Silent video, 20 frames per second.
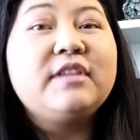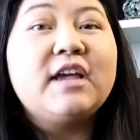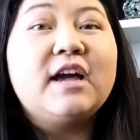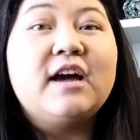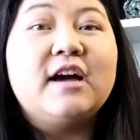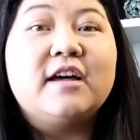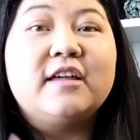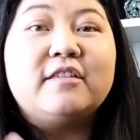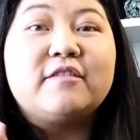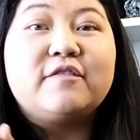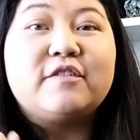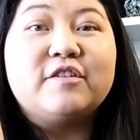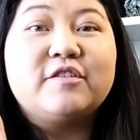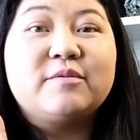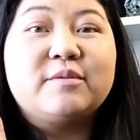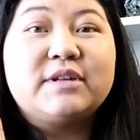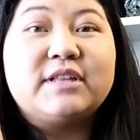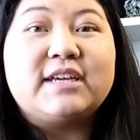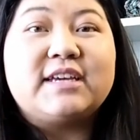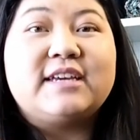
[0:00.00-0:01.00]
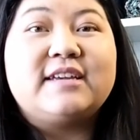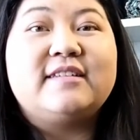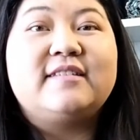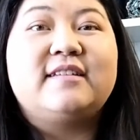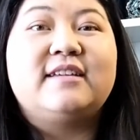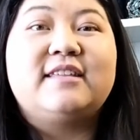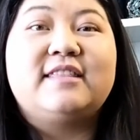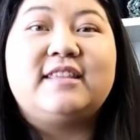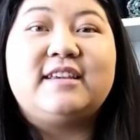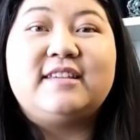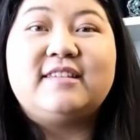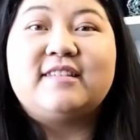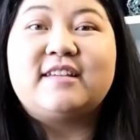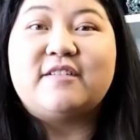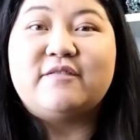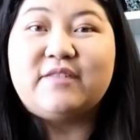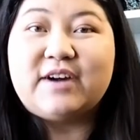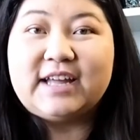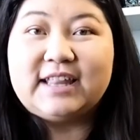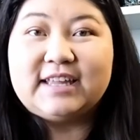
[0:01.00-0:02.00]
the first one is These
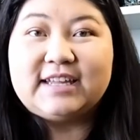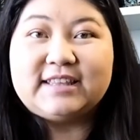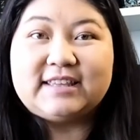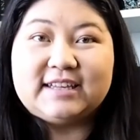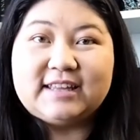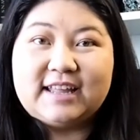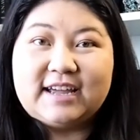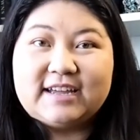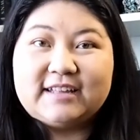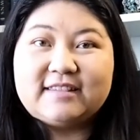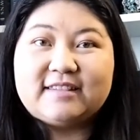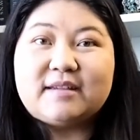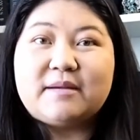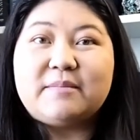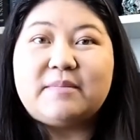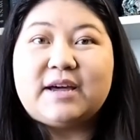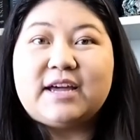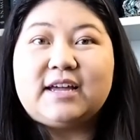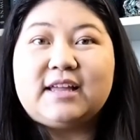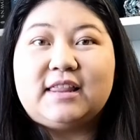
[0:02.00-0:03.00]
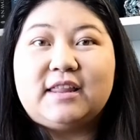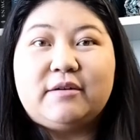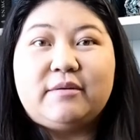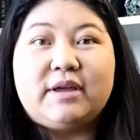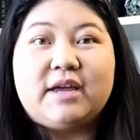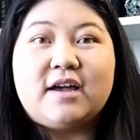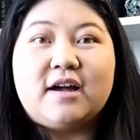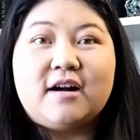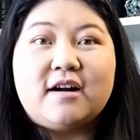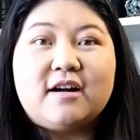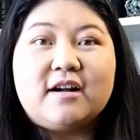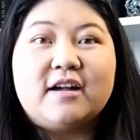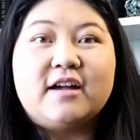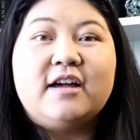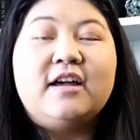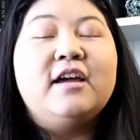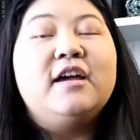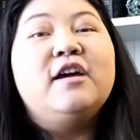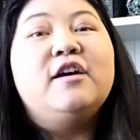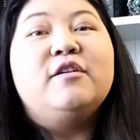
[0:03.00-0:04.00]
Violent Delights by Chloe Gong,
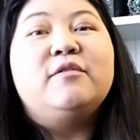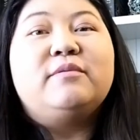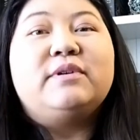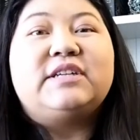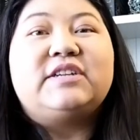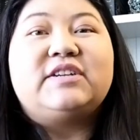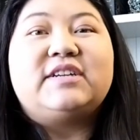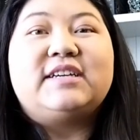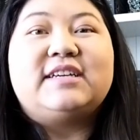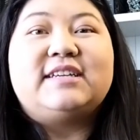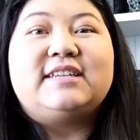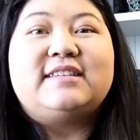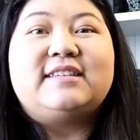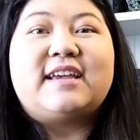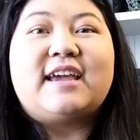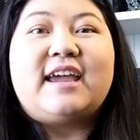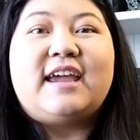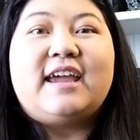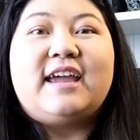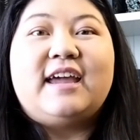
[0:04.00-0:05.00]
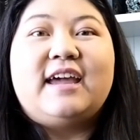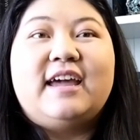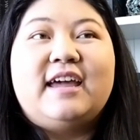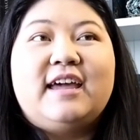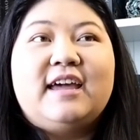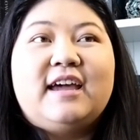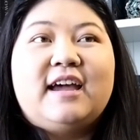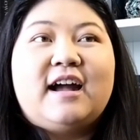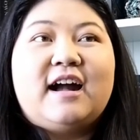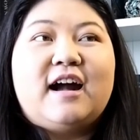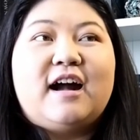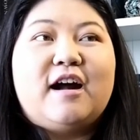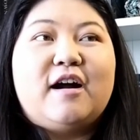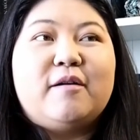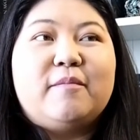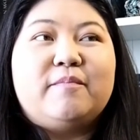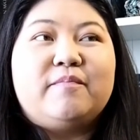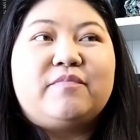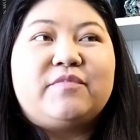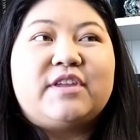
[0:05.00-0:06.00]
which is a
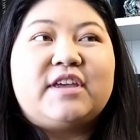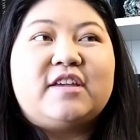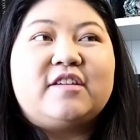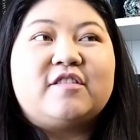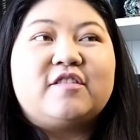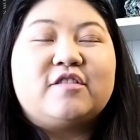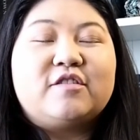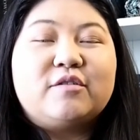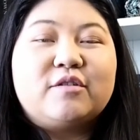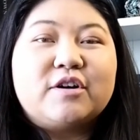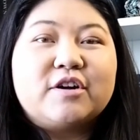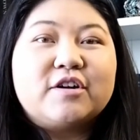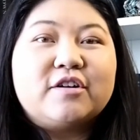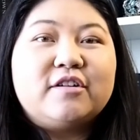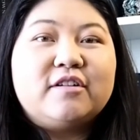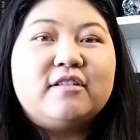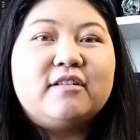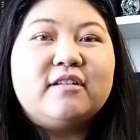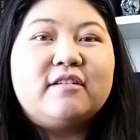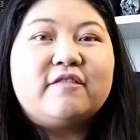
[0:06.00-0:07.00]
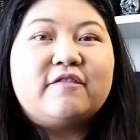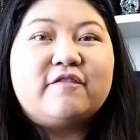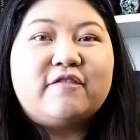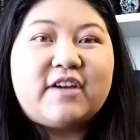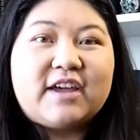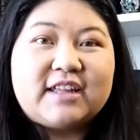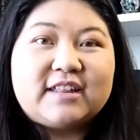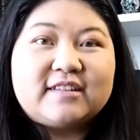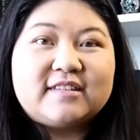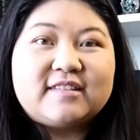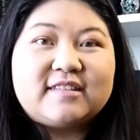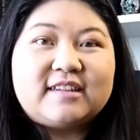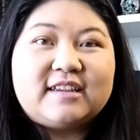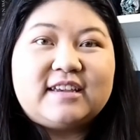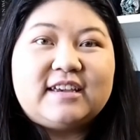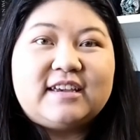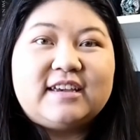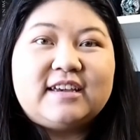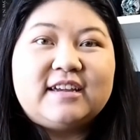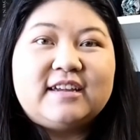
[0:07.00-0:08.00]
historical
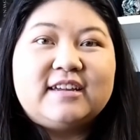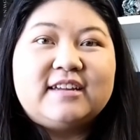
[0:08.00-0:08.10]
fantasy